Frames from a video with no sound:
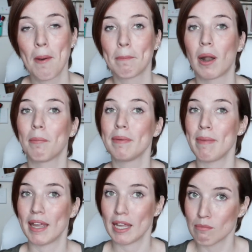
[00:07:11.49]
but I'll be
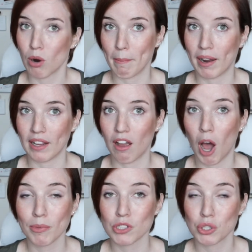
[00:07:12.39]
making more money,
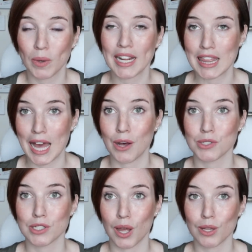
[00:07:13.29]
almost
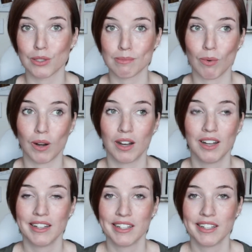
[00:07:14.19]
$20,000 more.